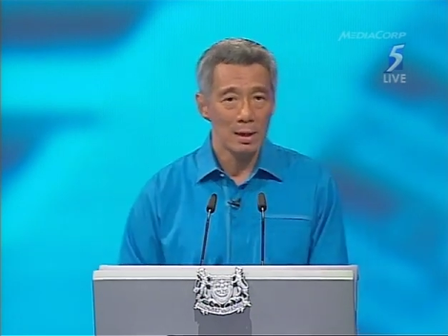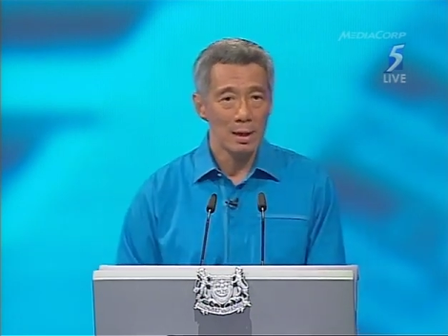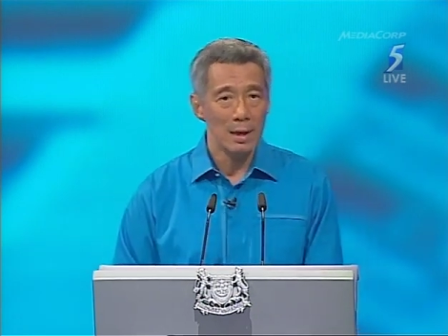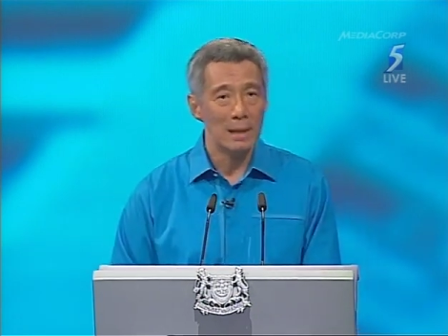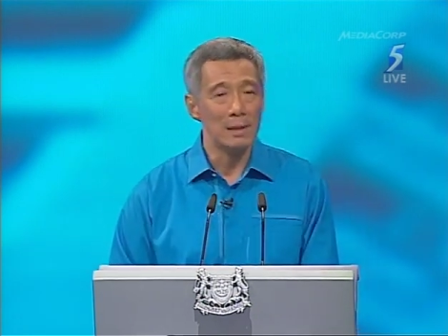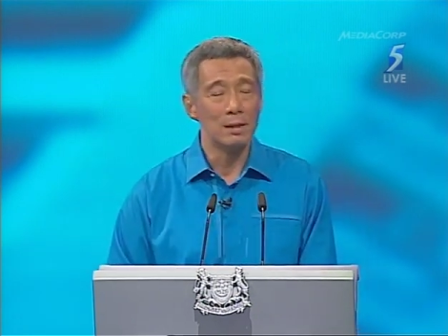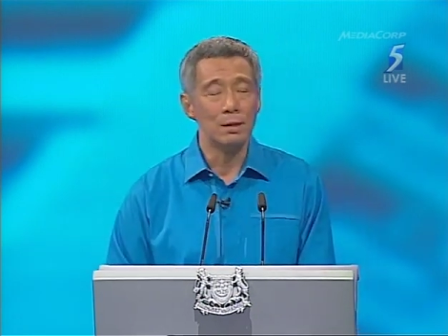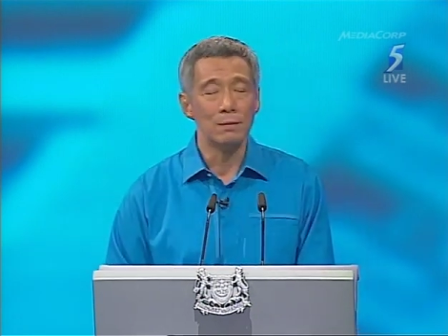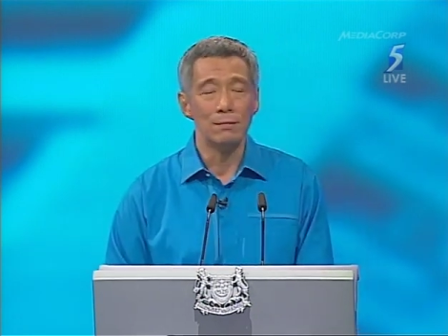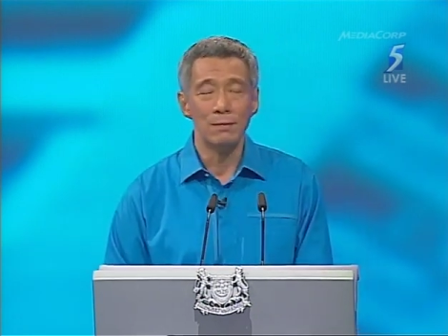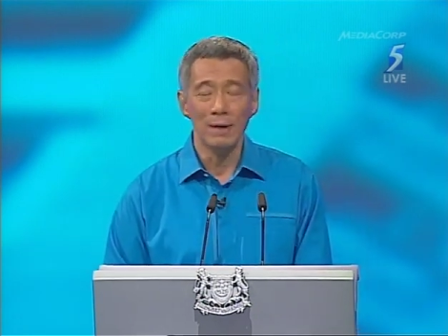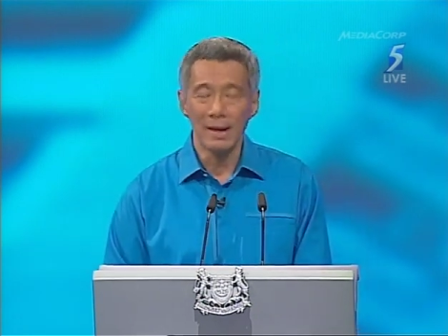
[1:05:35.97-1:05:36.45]

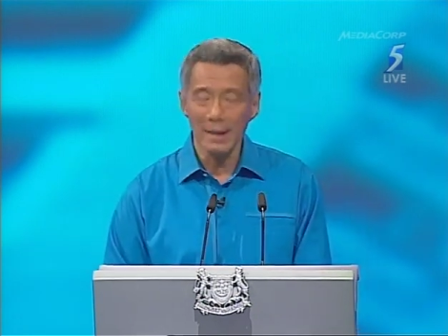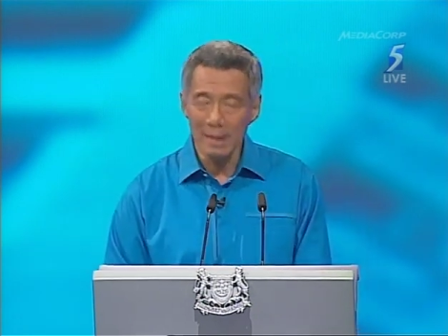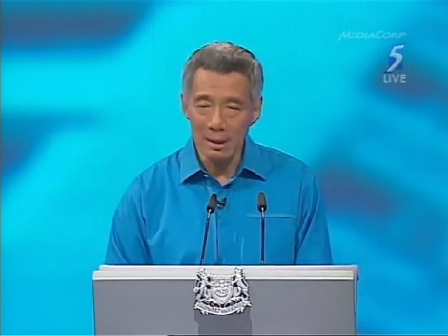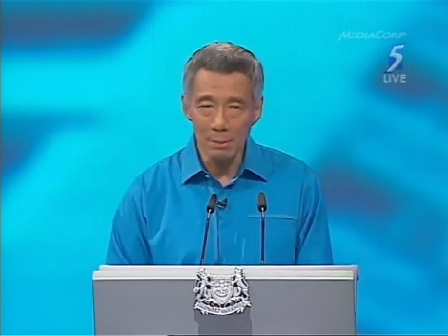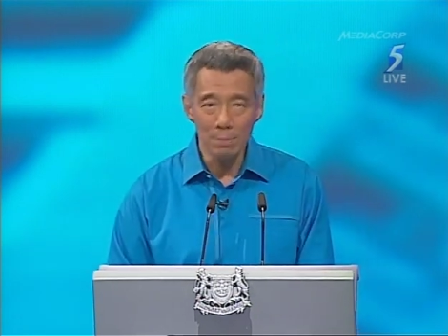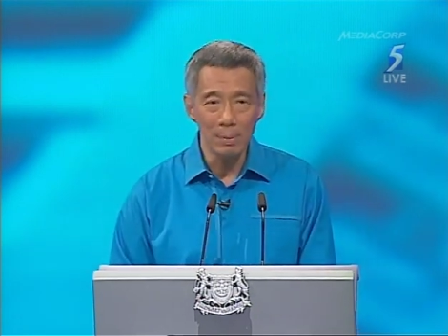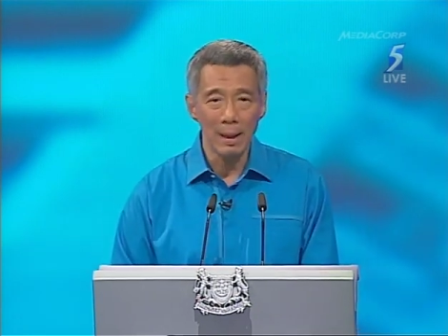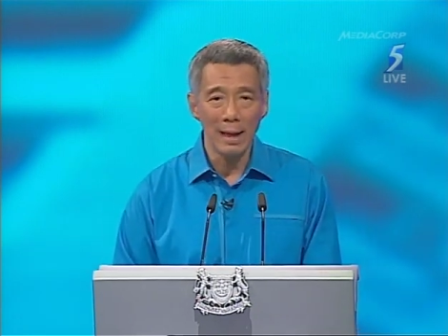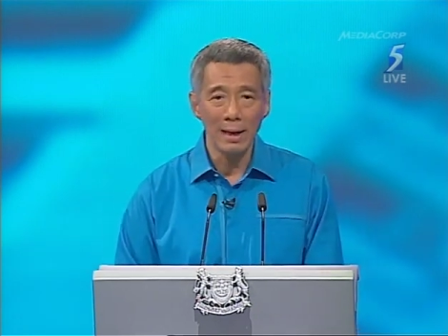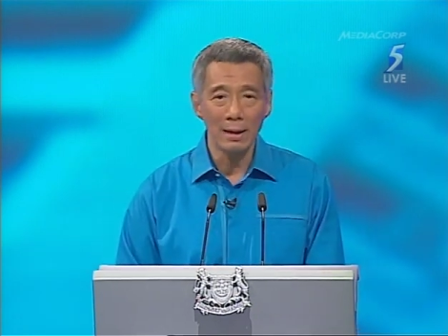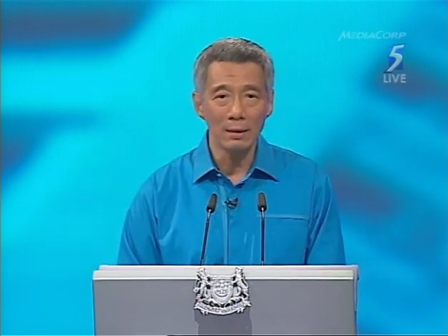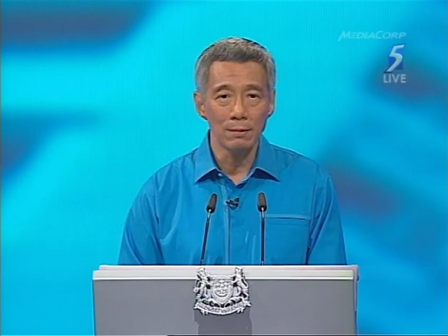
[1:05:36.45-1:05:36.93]
It's very
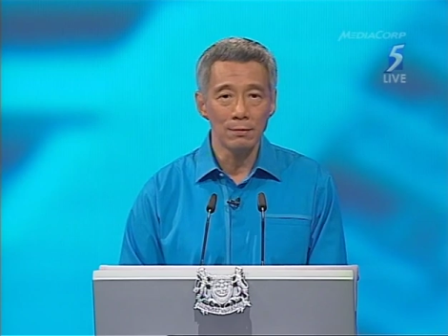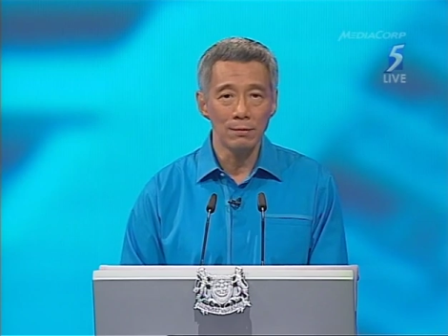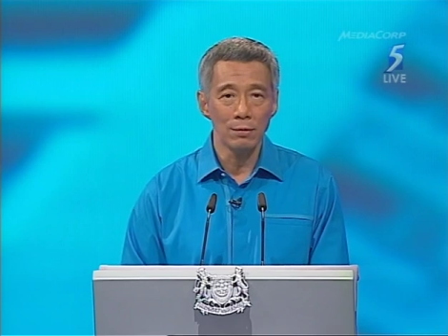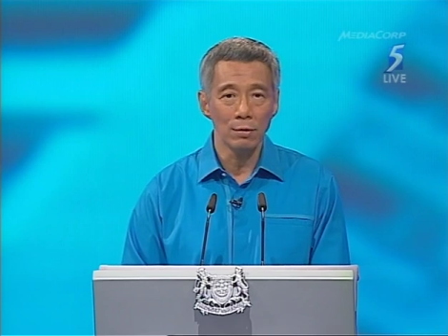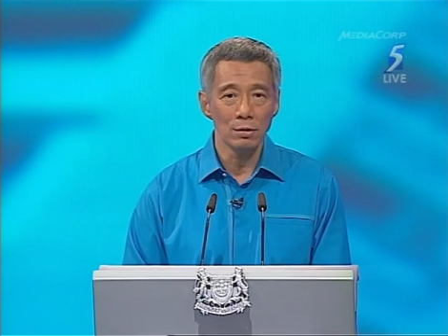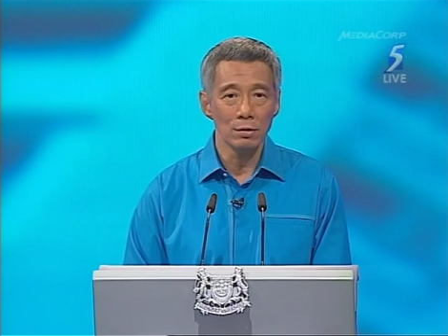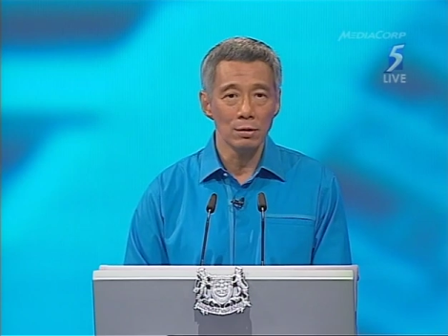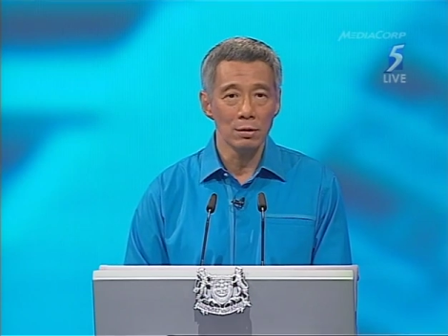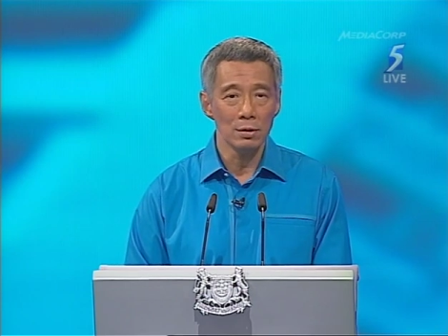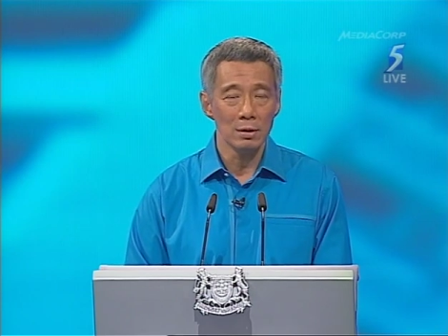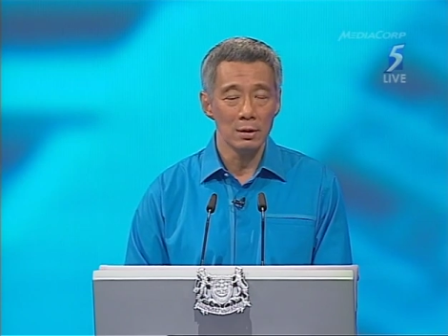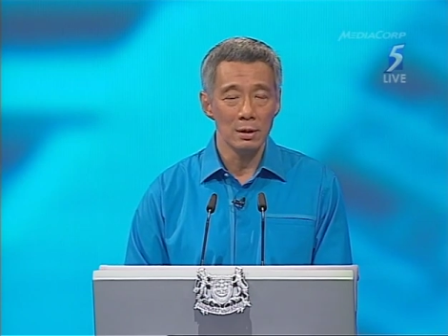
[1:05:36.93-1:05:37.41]

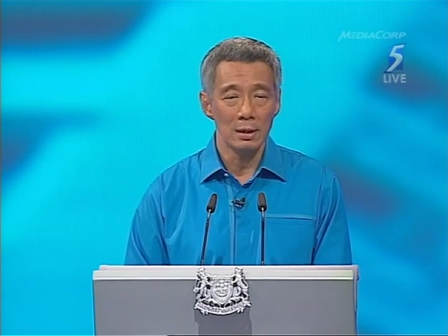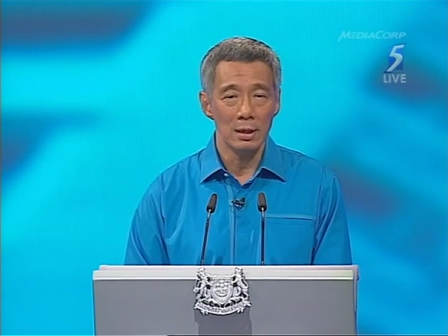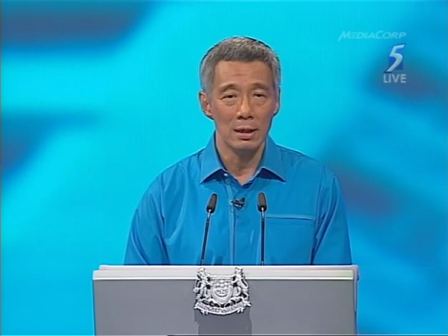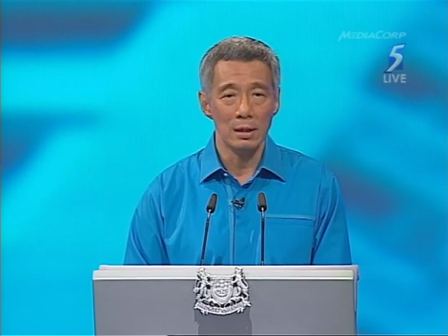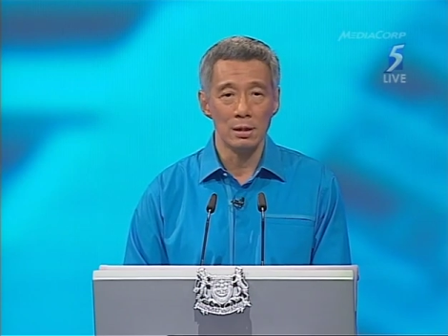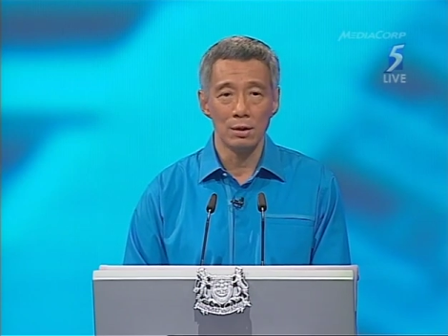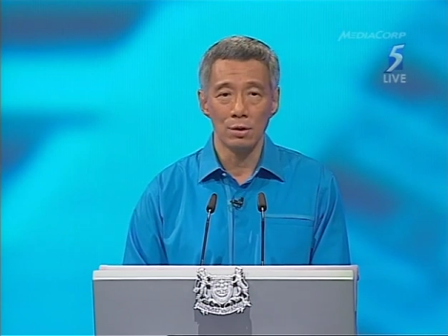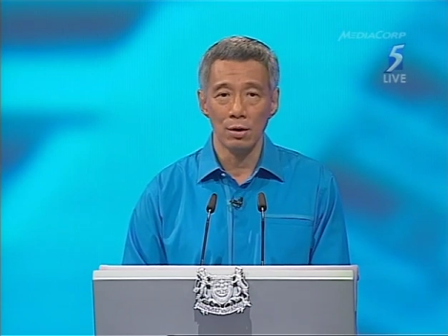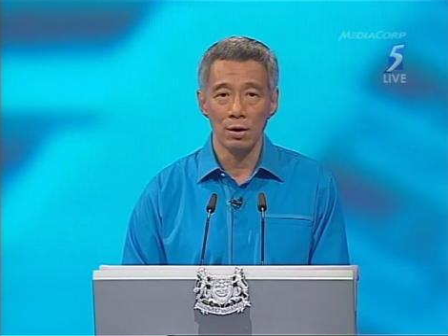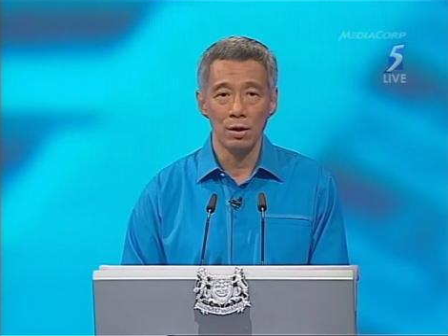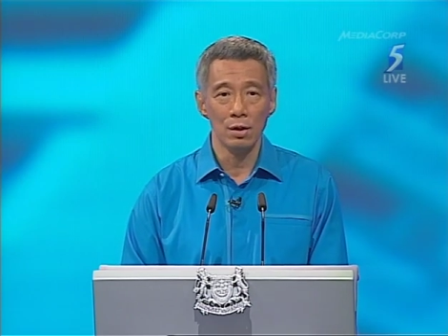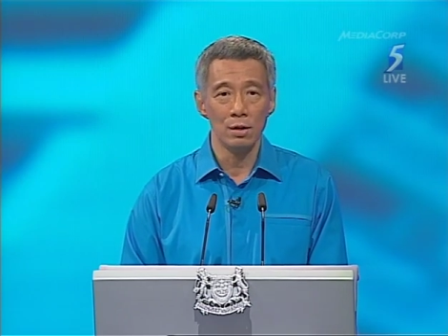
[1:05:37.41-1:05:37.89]
painful,
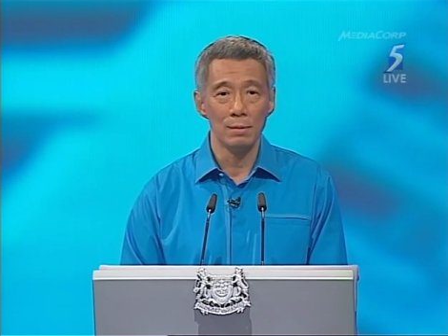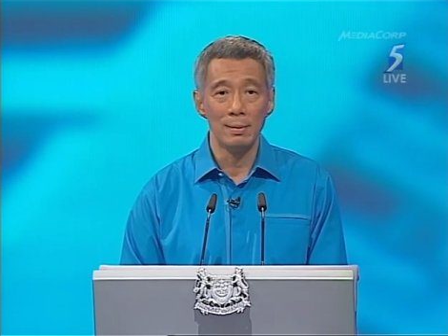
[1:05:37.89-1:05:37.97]
it's going